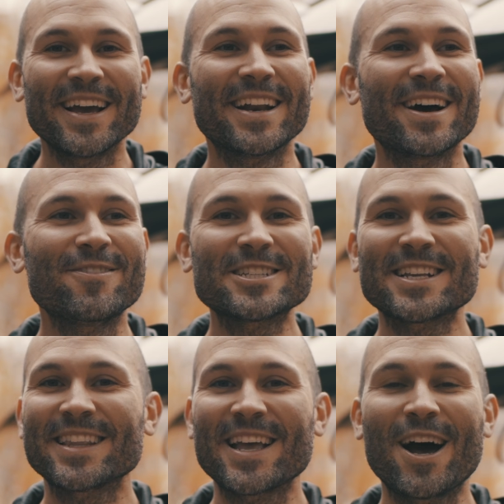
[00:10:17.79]
And I was
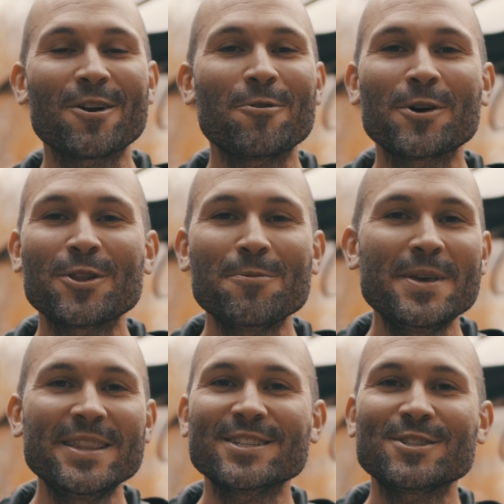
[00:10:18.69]
like, I don't want to
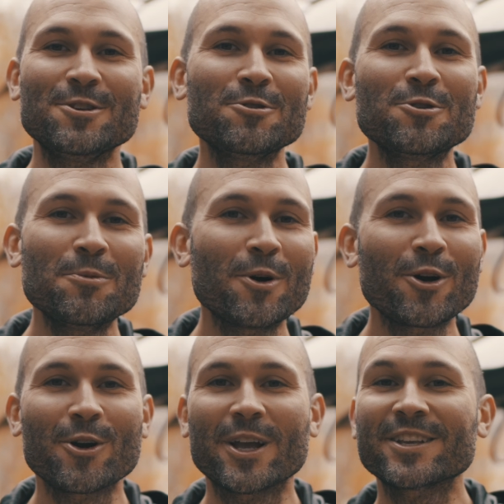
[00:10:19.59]
be this
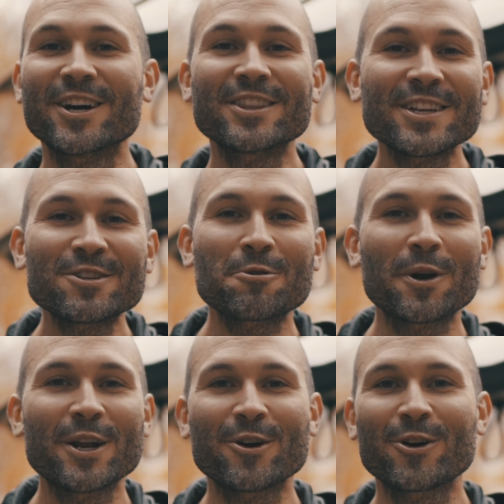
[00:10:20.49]
YouTuber and content
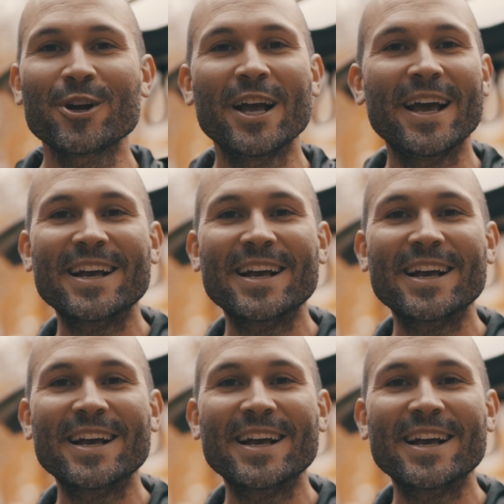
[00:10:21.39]
creator